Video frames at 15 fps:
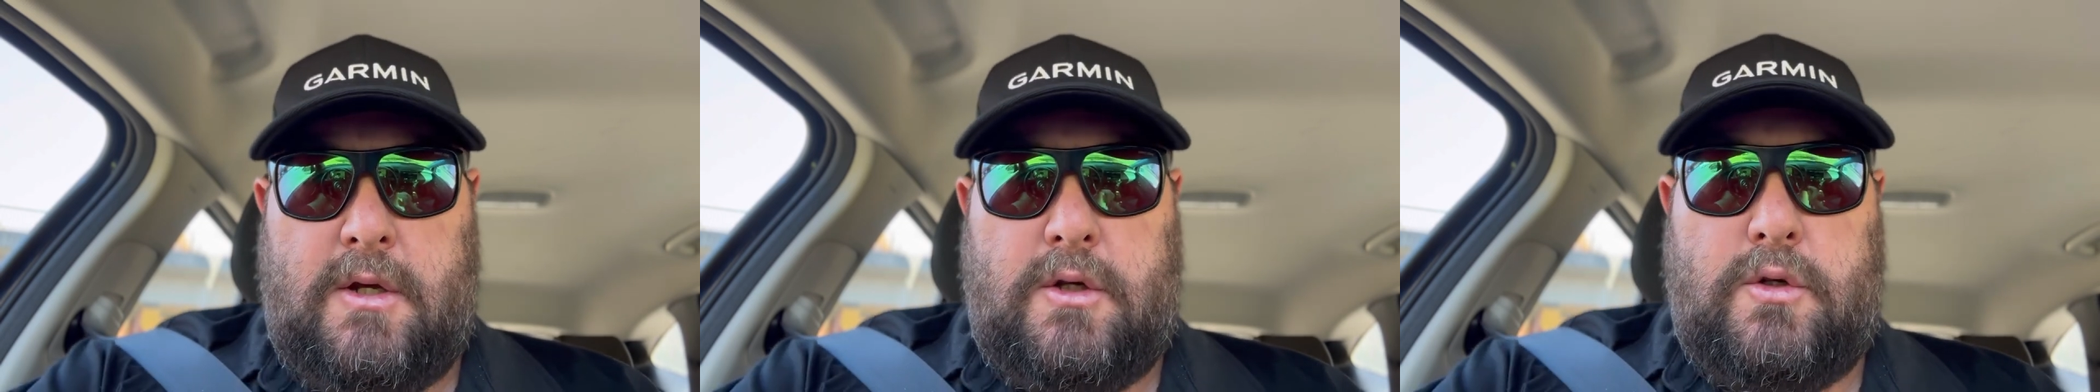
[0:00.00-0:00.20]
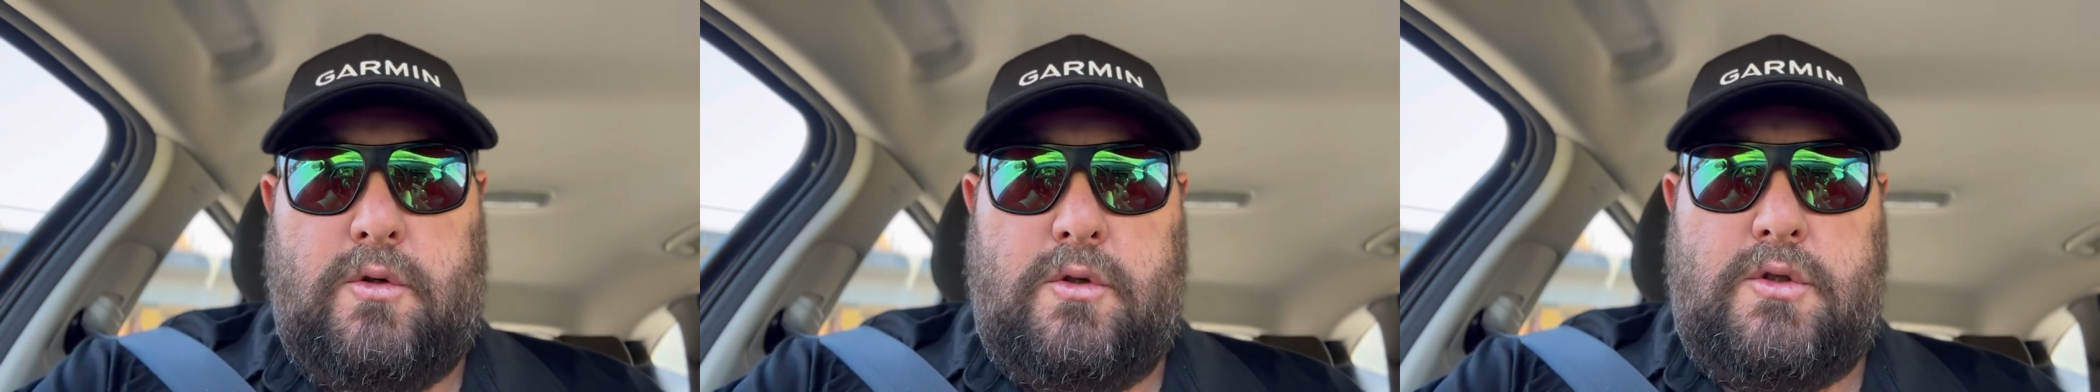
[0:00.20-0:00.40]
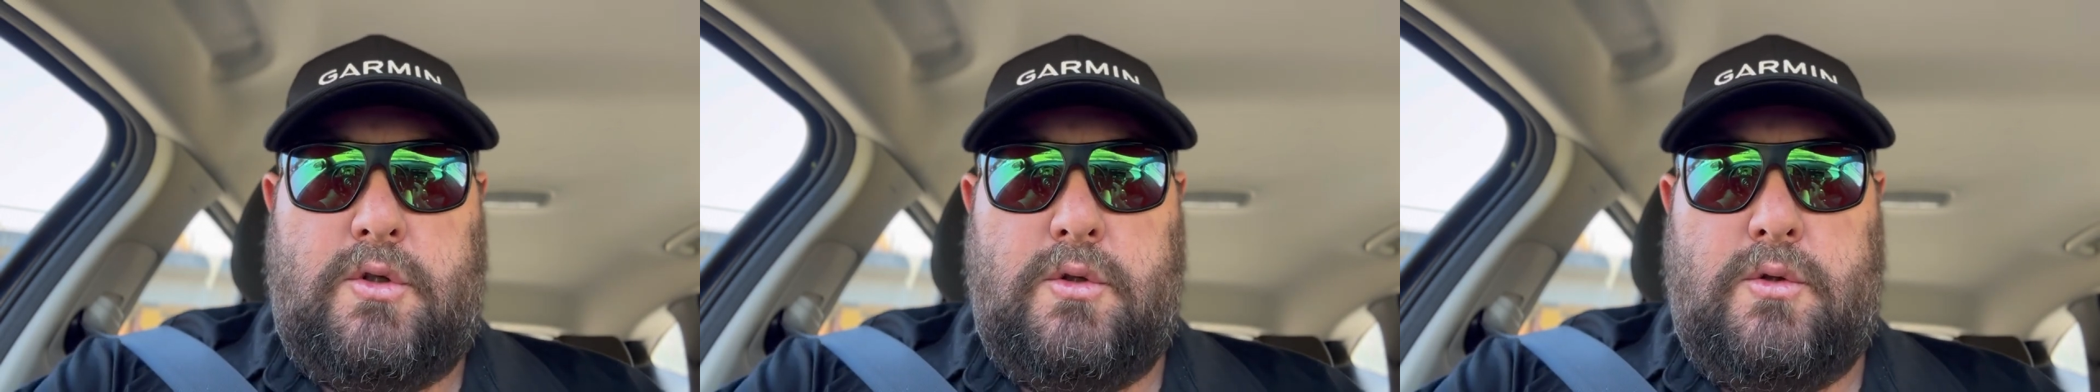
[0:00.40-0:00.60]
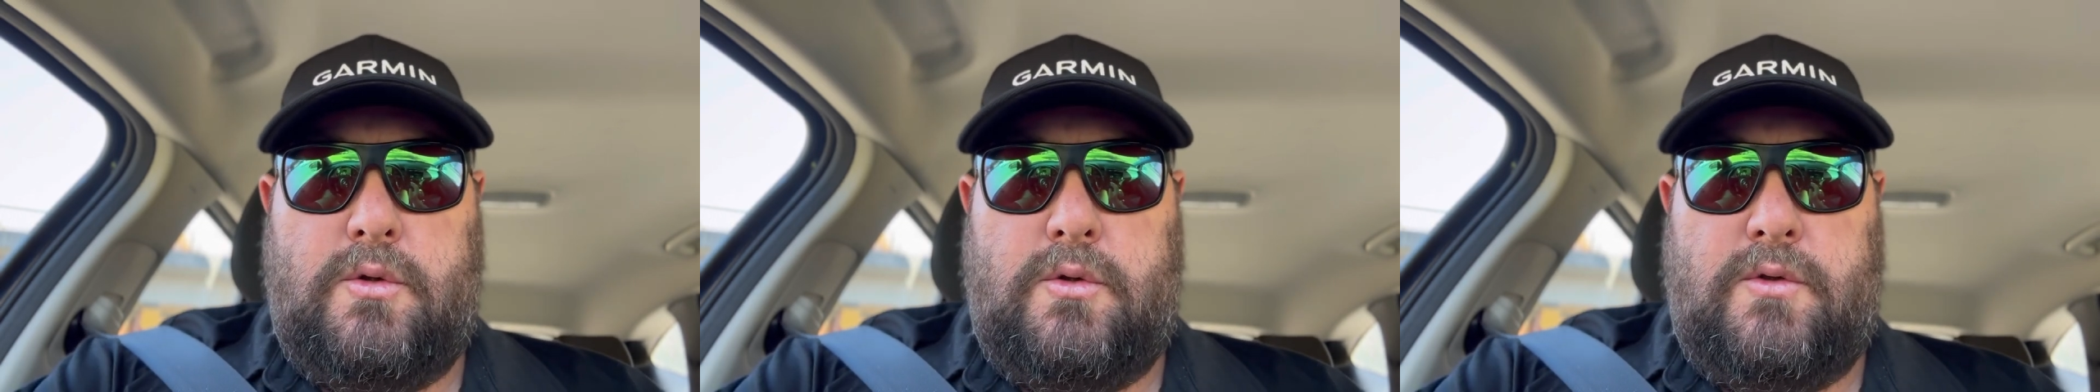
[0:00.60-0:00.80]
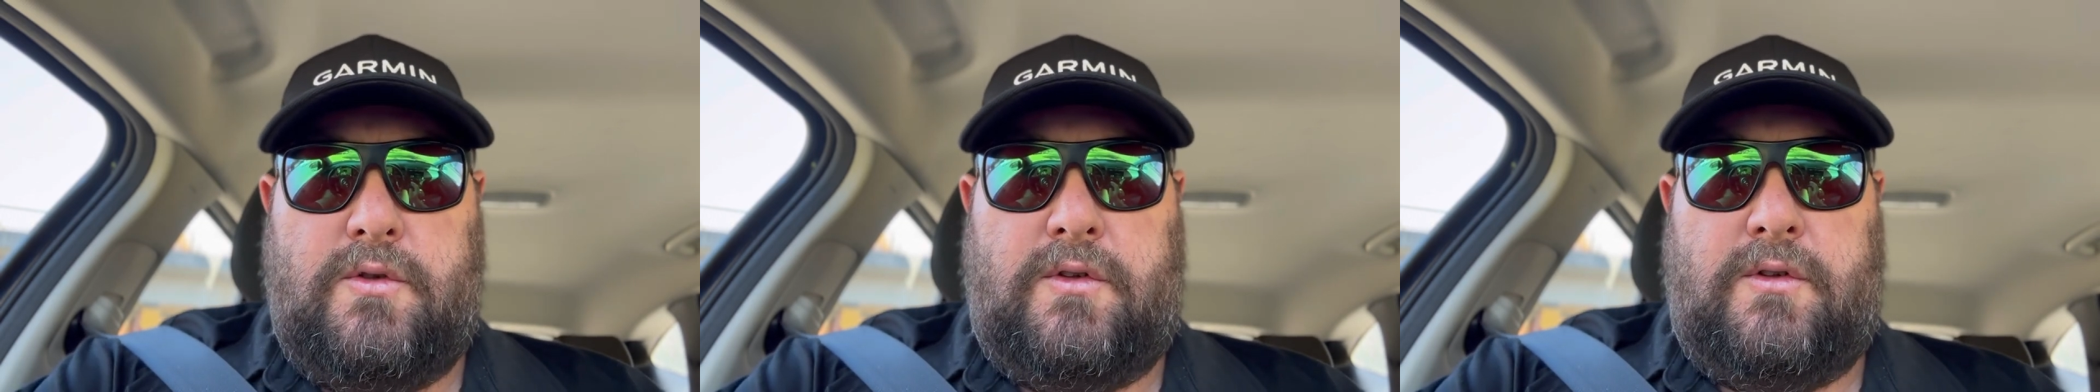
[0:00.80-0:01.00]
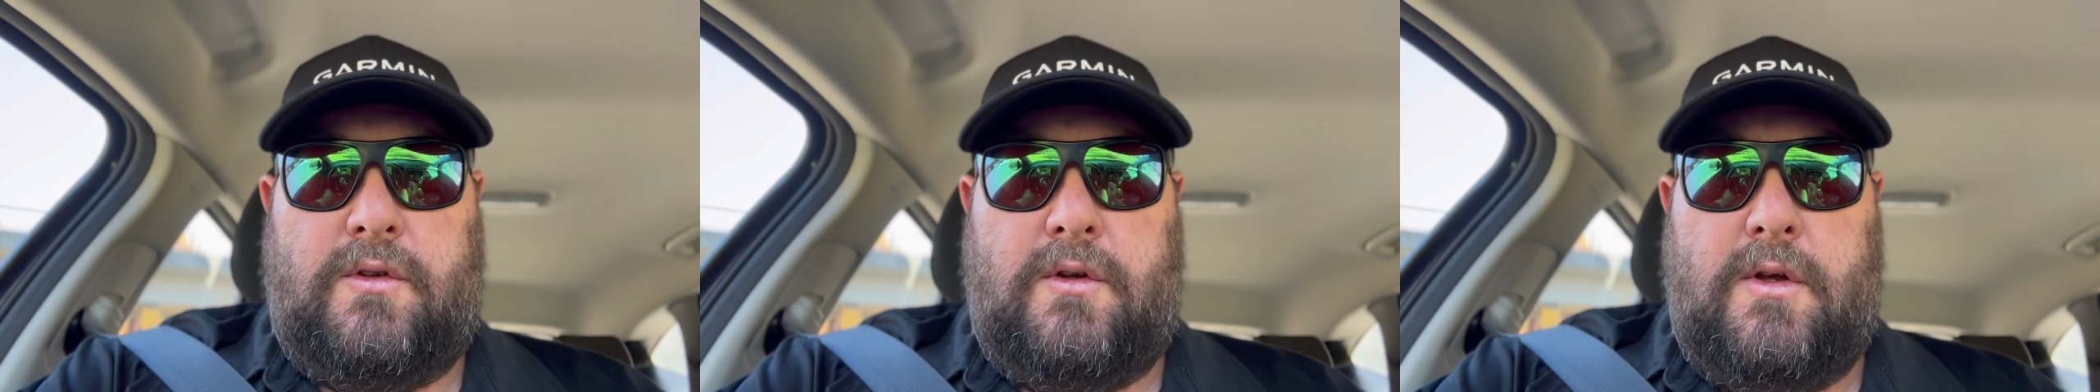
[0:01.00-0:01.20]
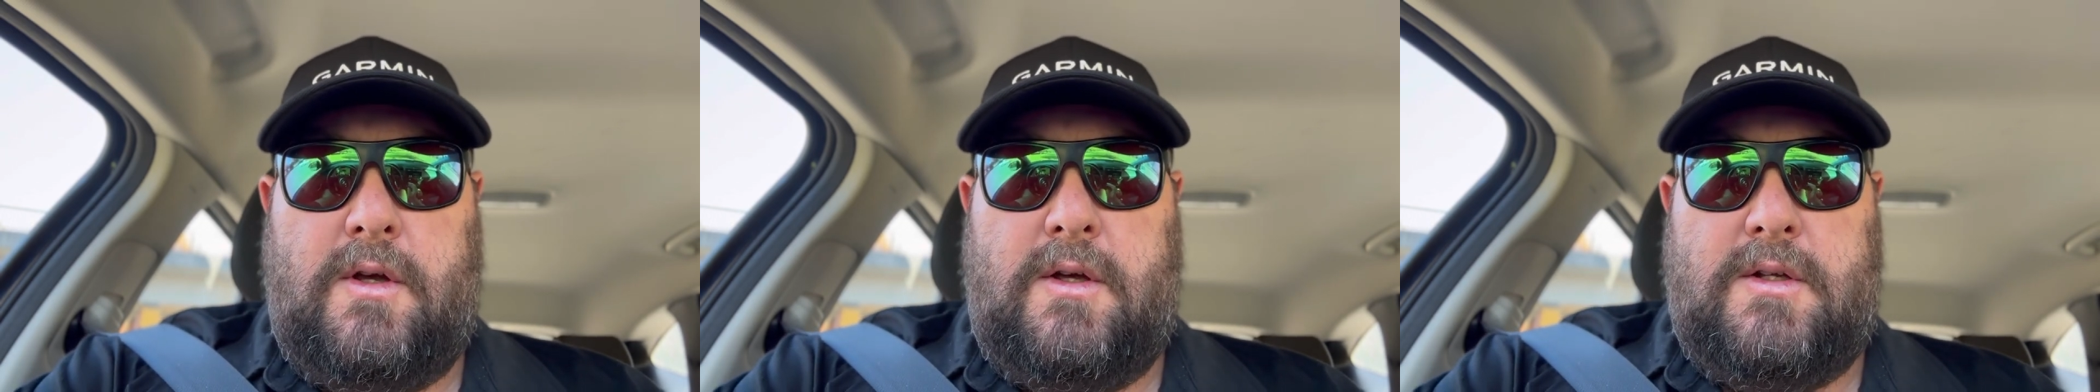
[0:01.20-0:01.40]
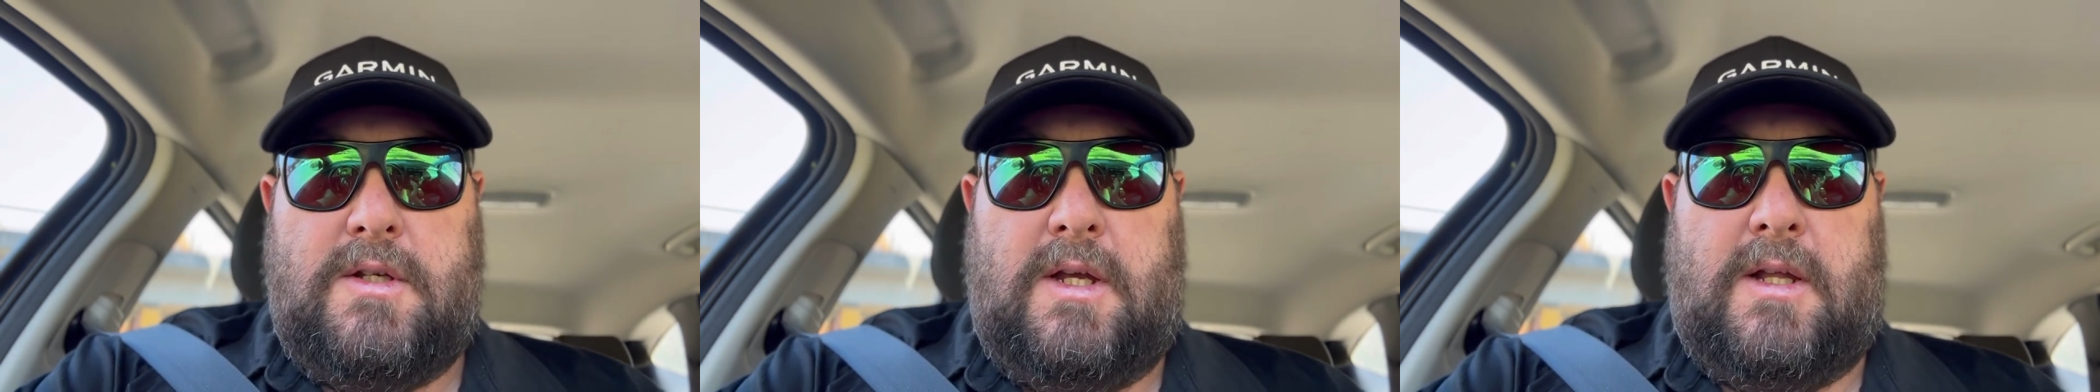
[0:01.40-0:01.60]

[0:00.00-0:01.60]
your tools to